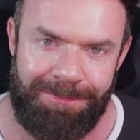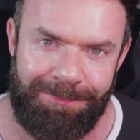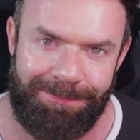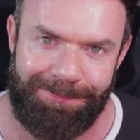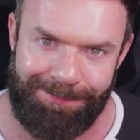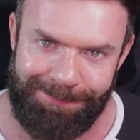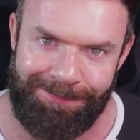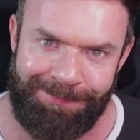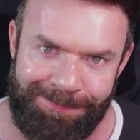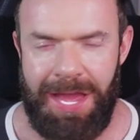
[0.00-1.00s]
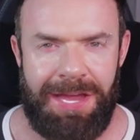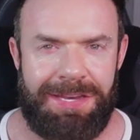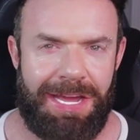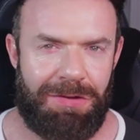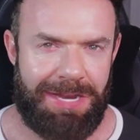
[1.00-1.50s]
Mm.
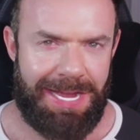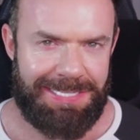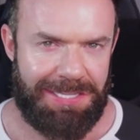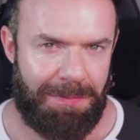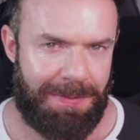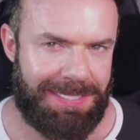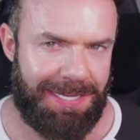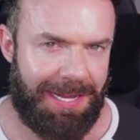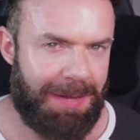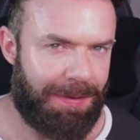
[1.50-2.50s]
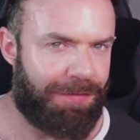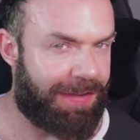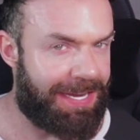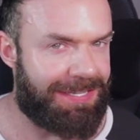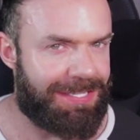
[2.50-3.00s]
Now, next up is a little bit of
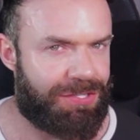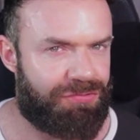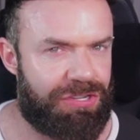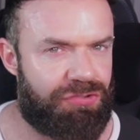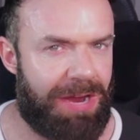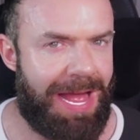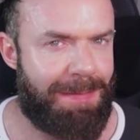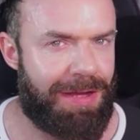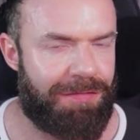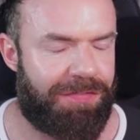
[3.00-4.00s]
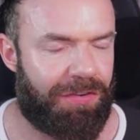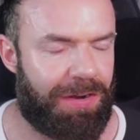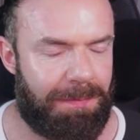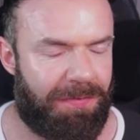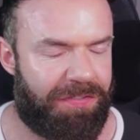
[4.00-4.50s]
industry drama for
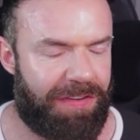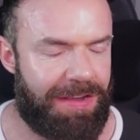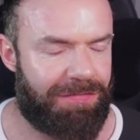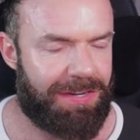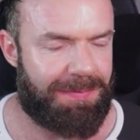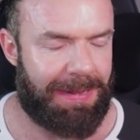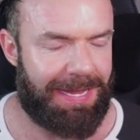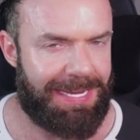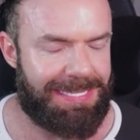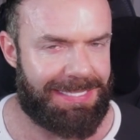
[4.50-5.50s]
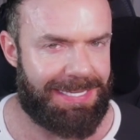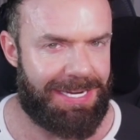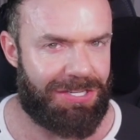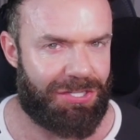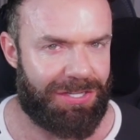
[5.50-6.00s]
our favorite
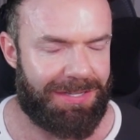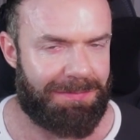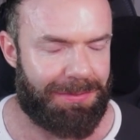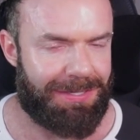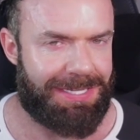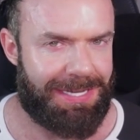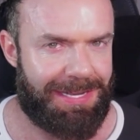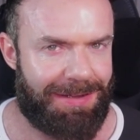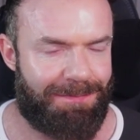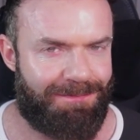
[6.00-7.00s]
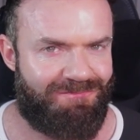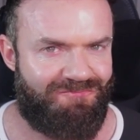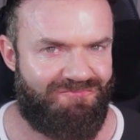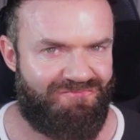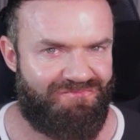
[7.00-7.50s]
PlayStation, but um,
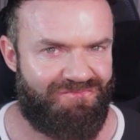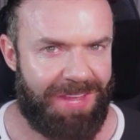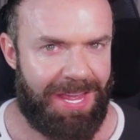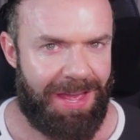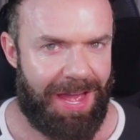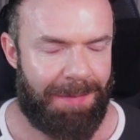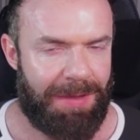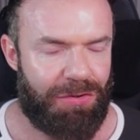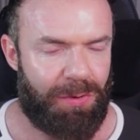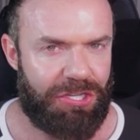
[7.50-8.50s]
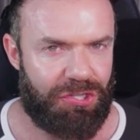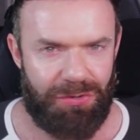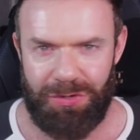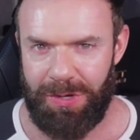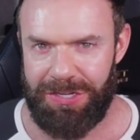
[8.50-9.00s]
I'm not quite sure
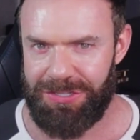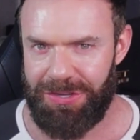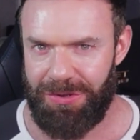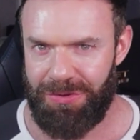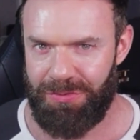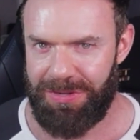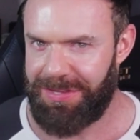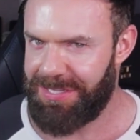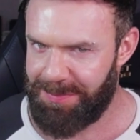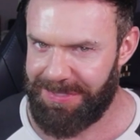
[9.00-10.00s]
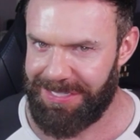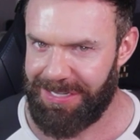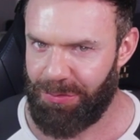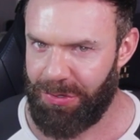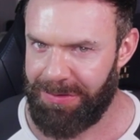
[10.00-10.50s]
where to go with this particular
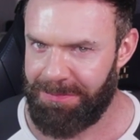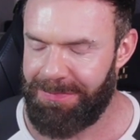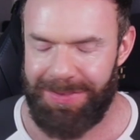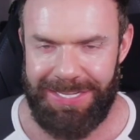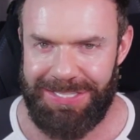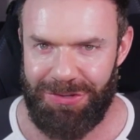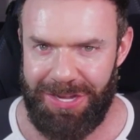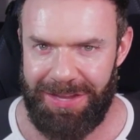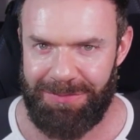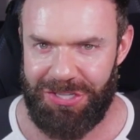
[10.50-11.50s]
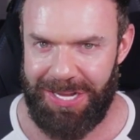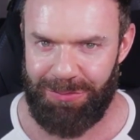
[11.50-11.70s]
one. Let's look on, shall we?